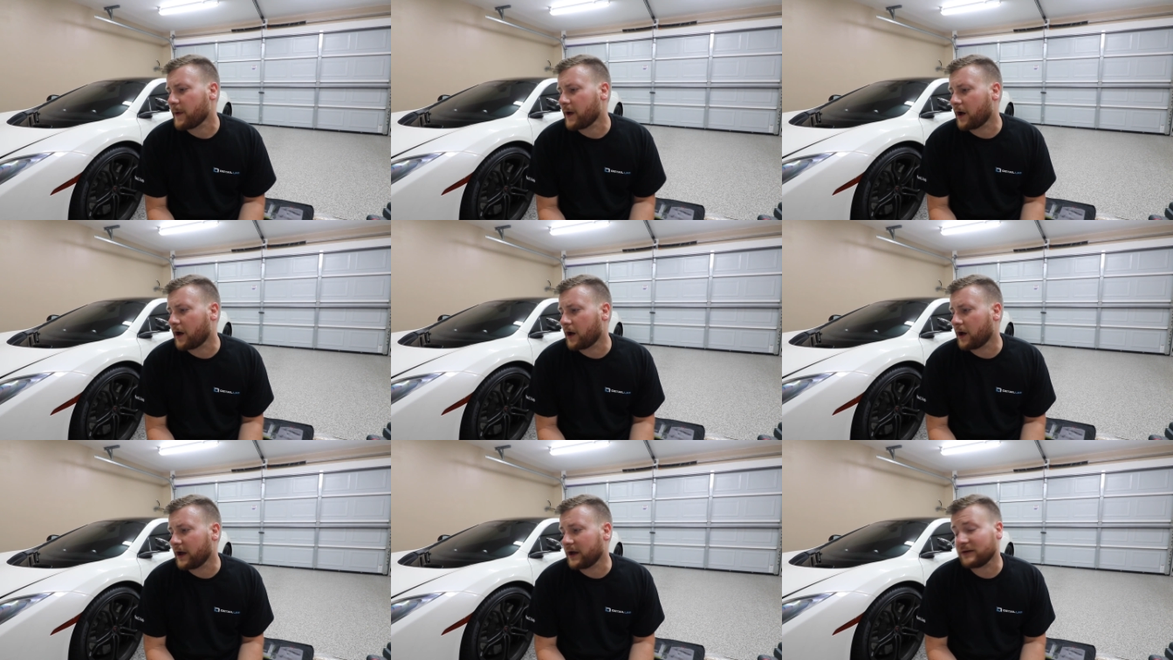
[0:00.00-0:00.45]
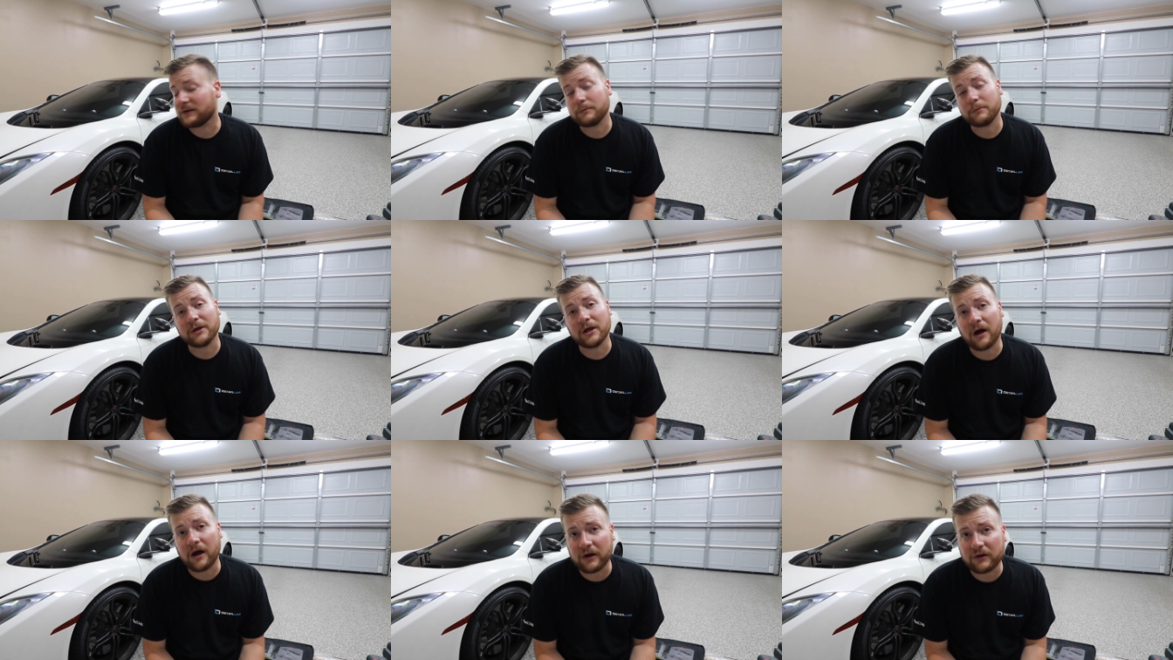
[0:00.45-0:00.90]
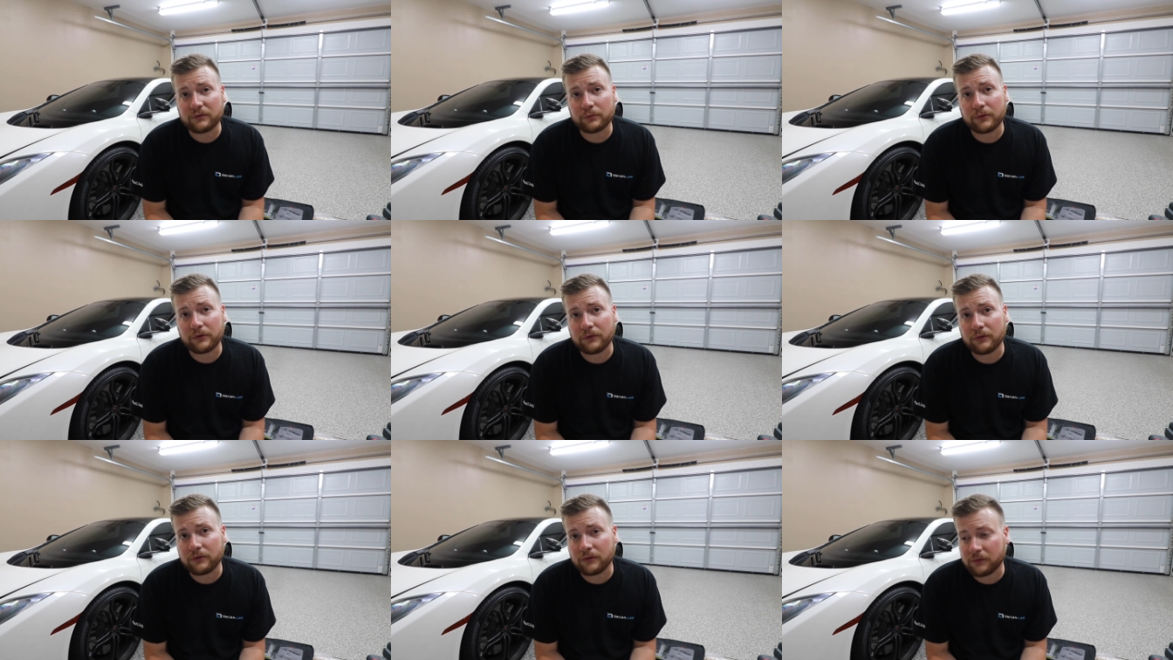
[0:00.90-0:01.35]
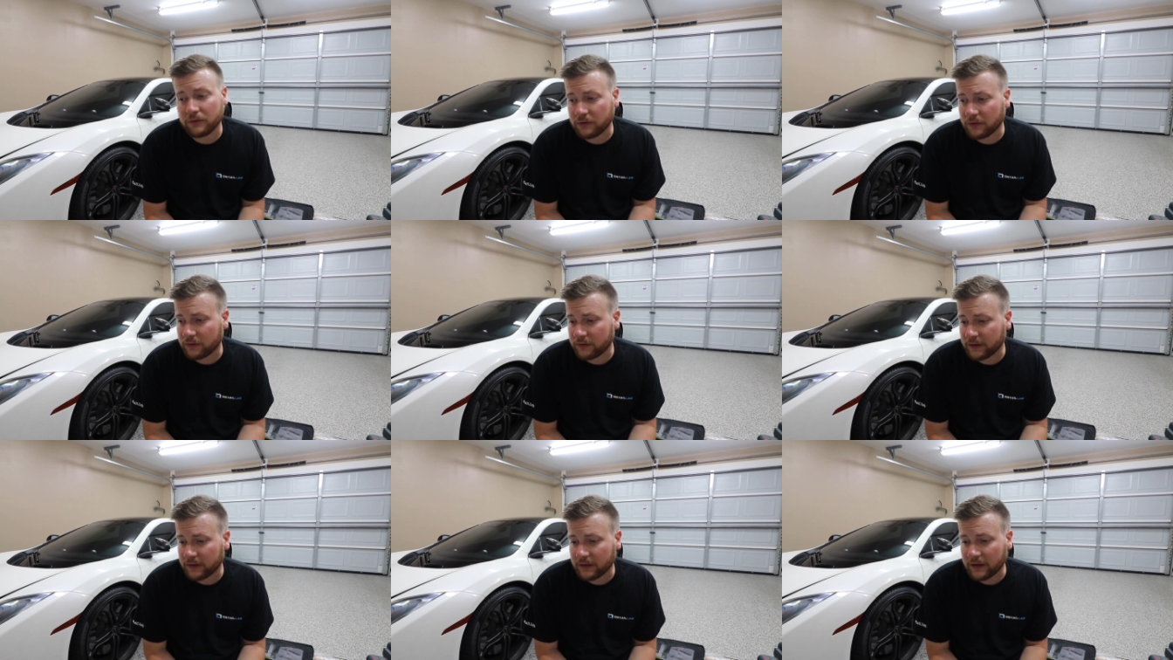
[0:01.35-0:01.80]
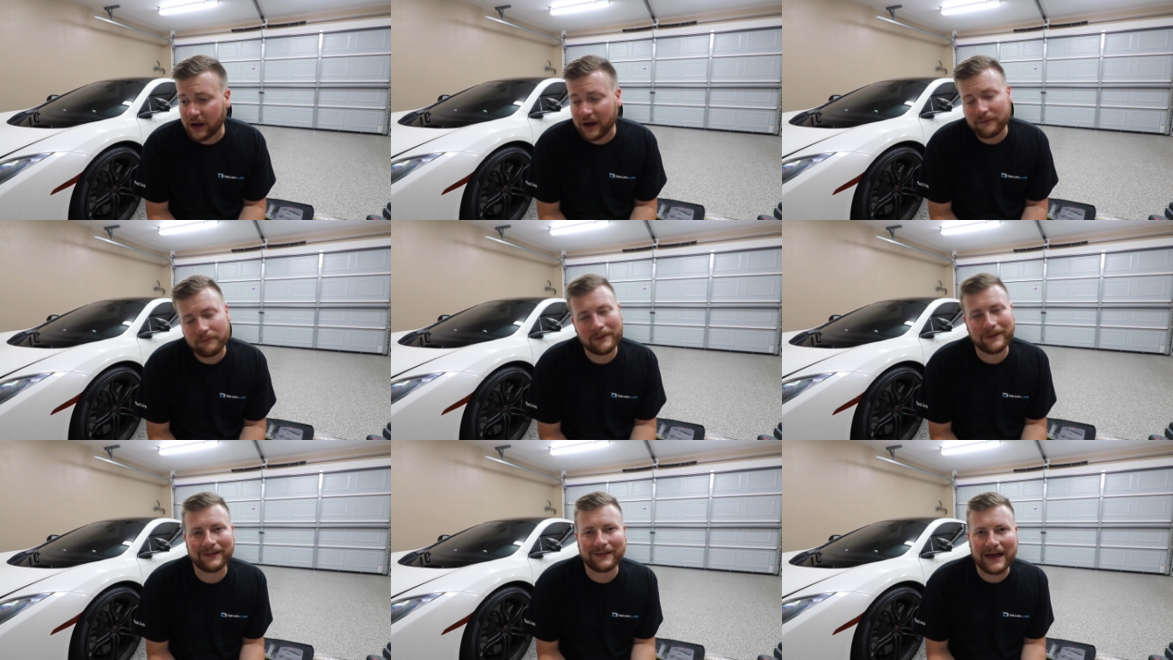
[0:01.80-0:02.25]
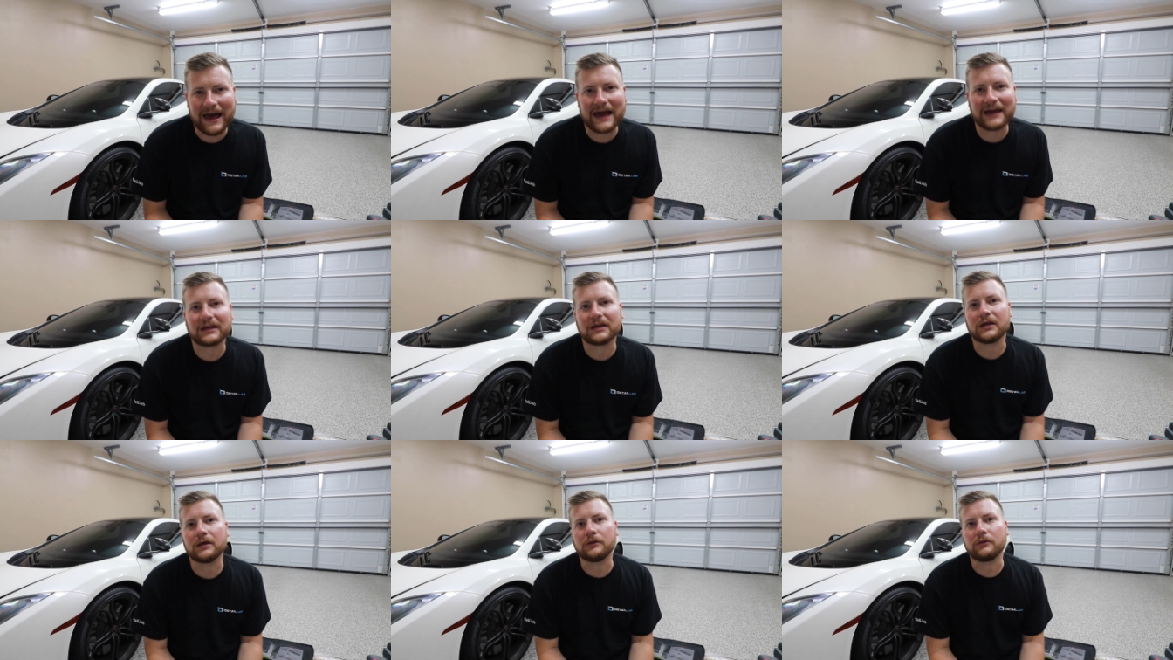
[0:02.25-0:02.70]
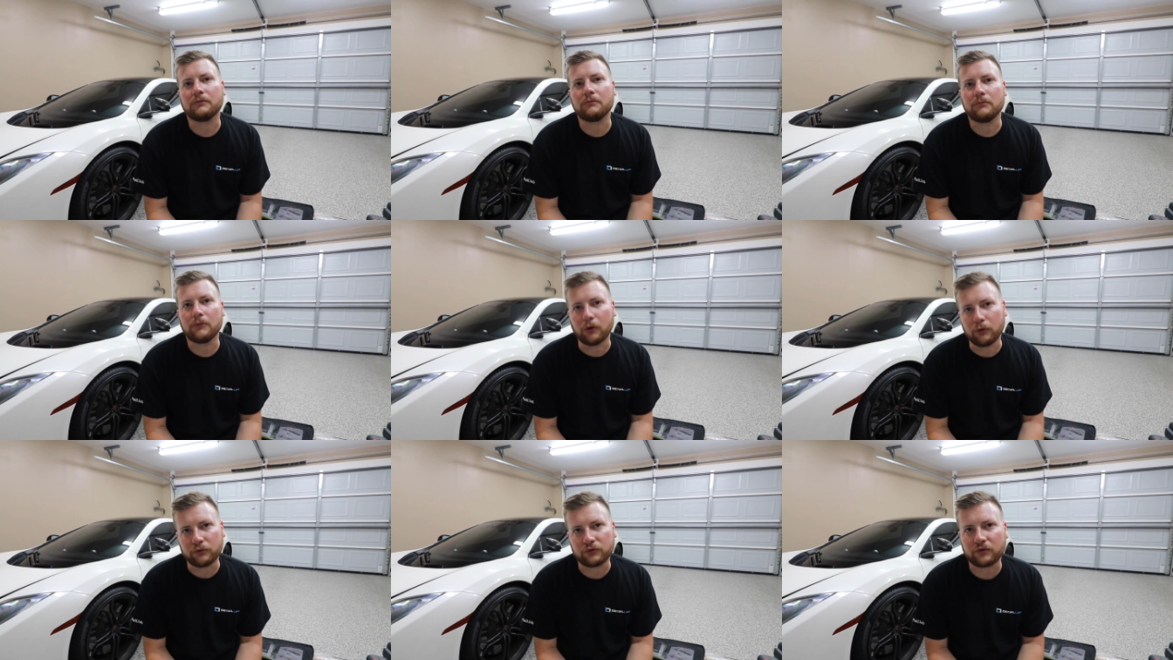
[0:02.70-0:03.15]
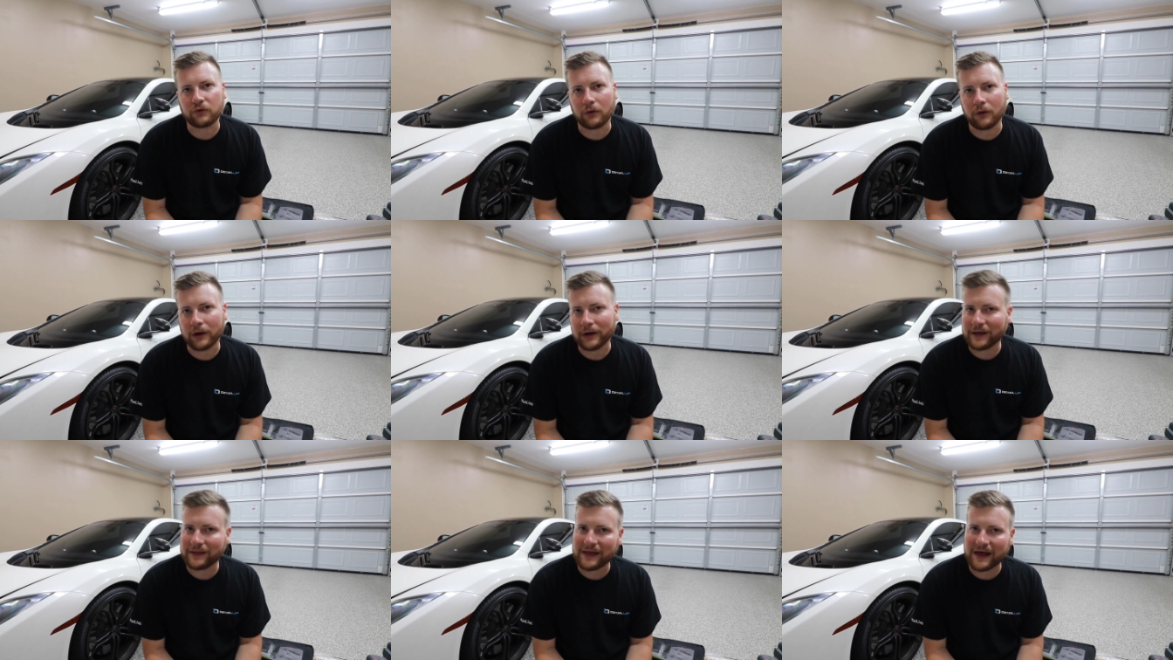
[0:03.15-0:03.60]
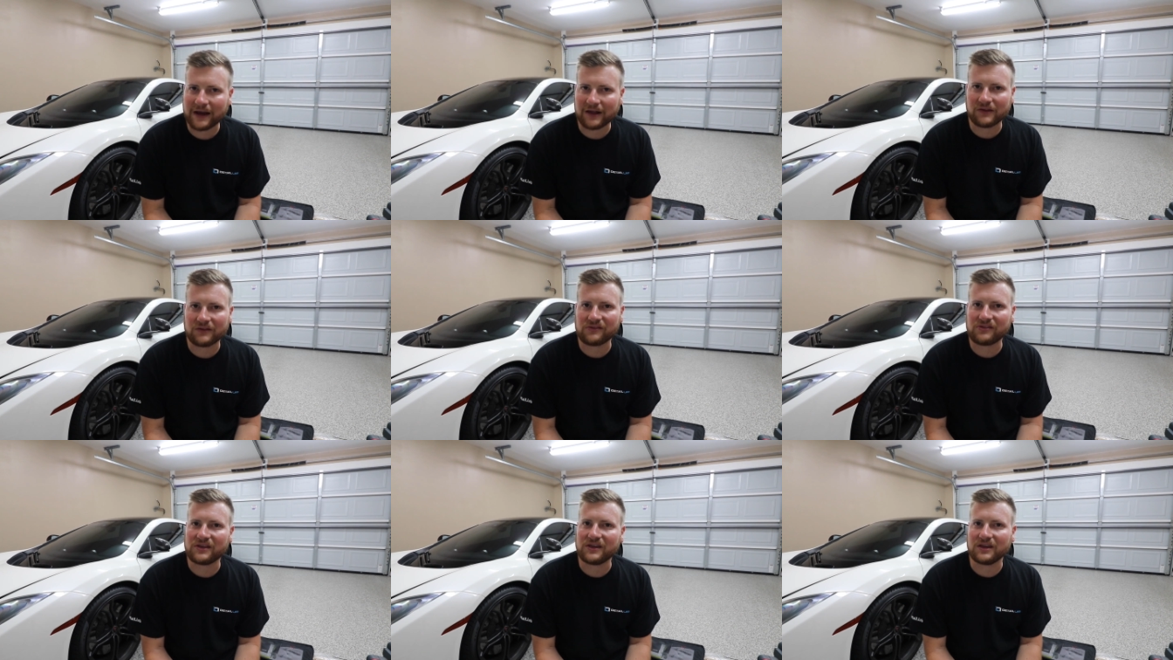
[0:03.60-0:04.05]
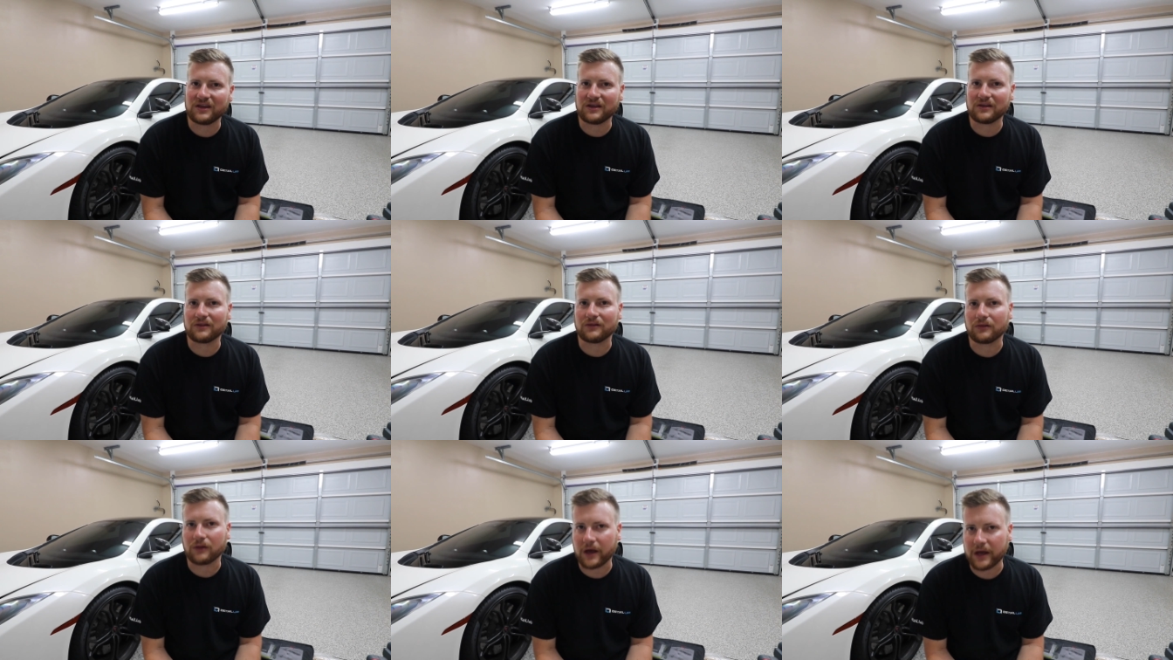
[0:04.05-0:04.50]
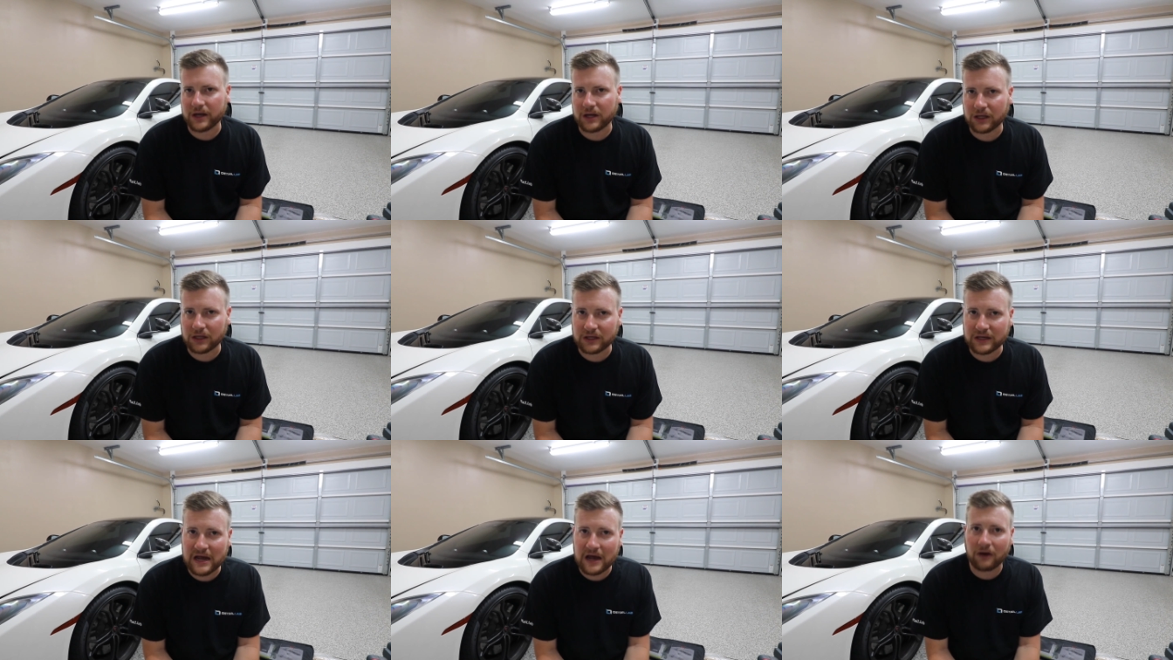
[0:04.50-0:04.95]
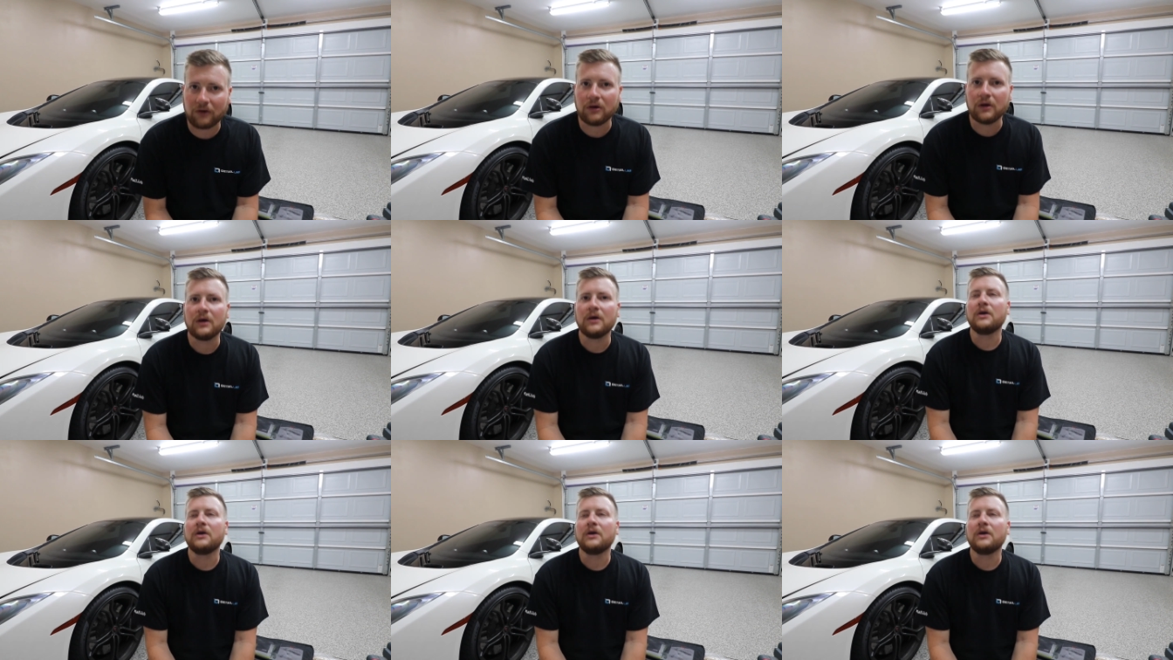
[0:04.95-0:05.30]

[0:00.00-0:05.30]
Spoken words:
And to be honest with you, the thing that I've been lacking the most on, and that is the lighting. Now,